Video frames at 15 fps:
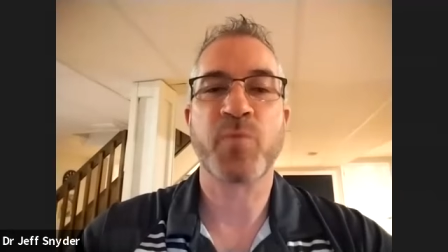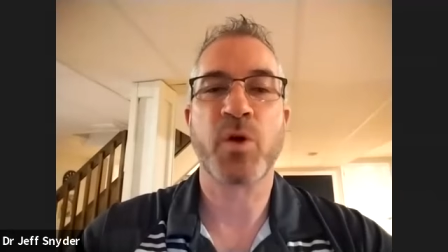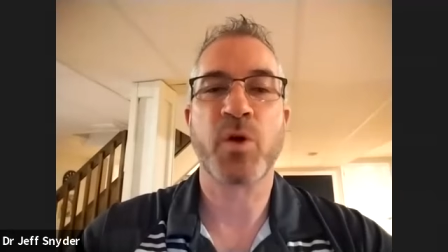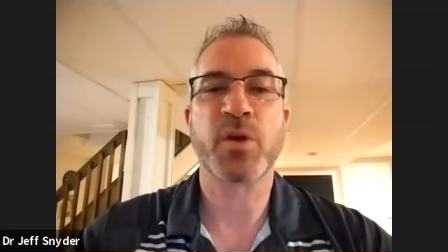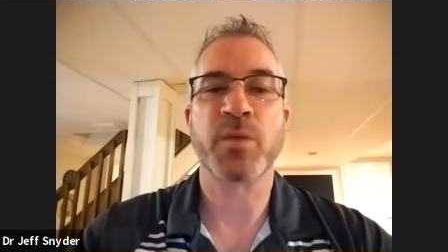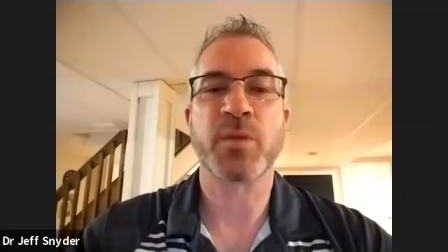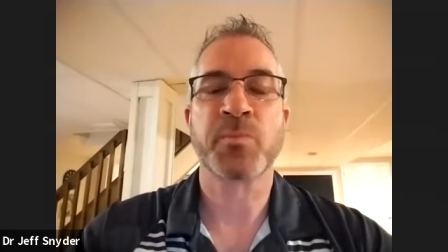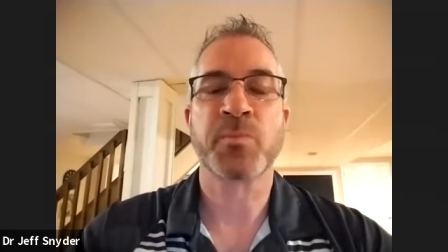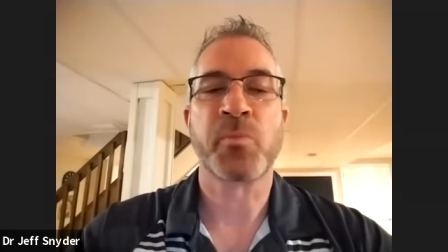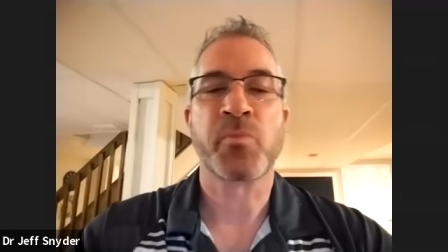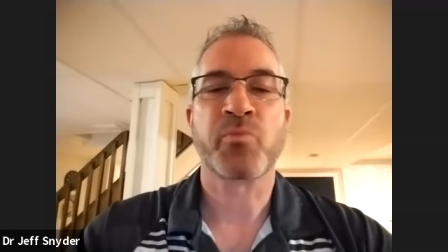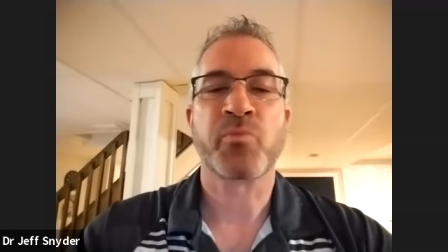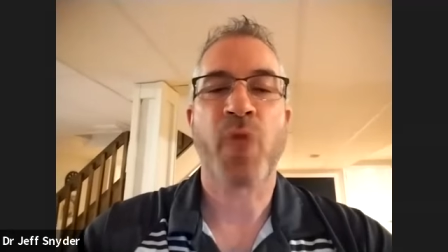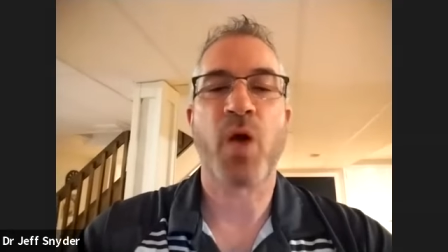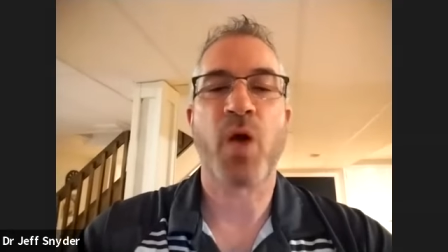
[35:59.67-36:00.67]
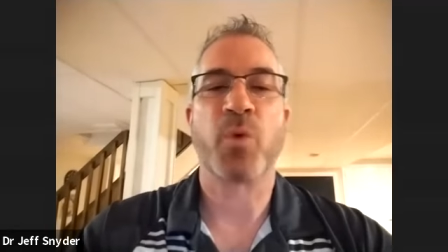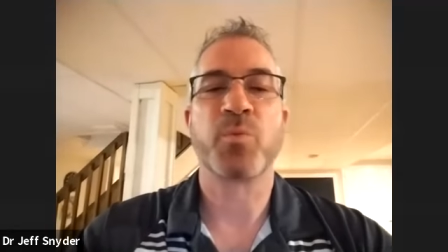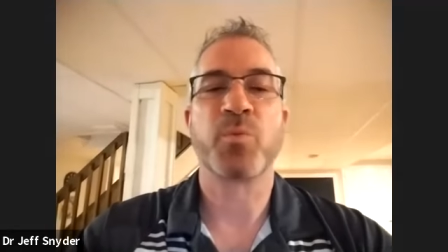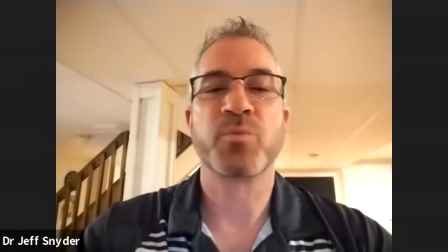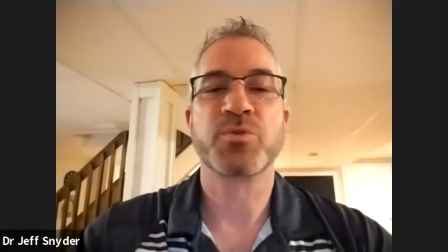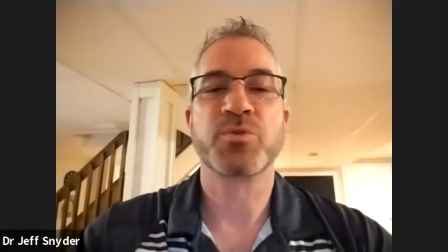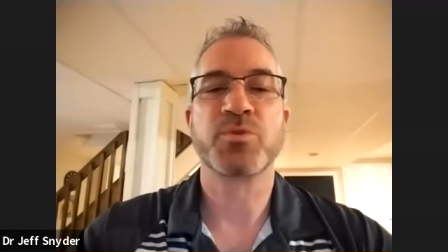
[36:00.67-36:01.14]
Okay. Oh,
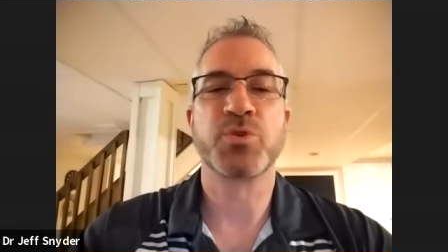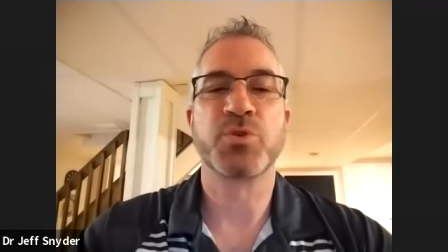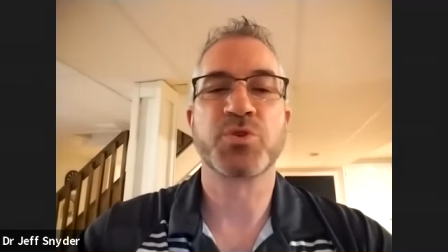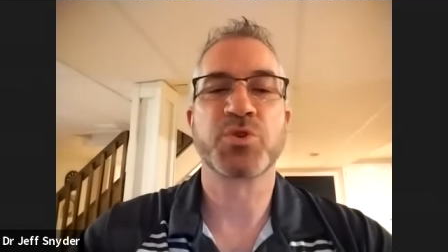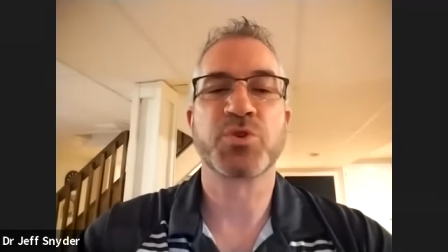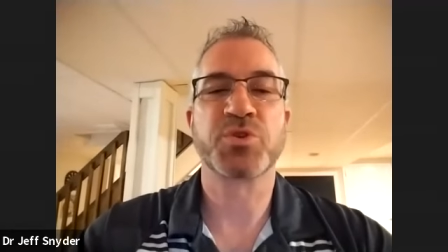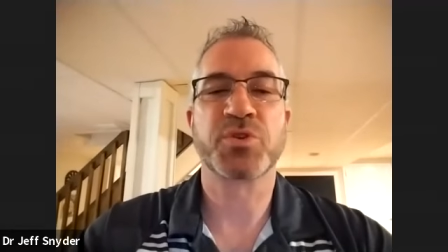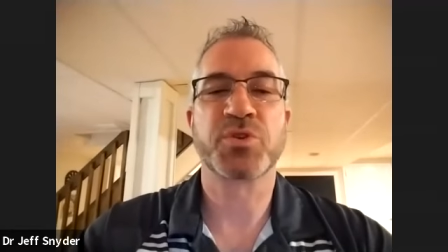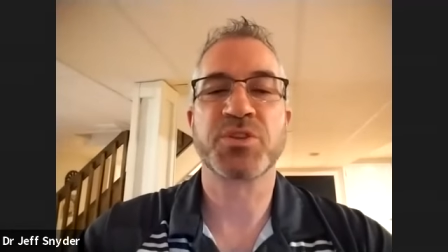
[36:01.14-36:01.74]
so nutritional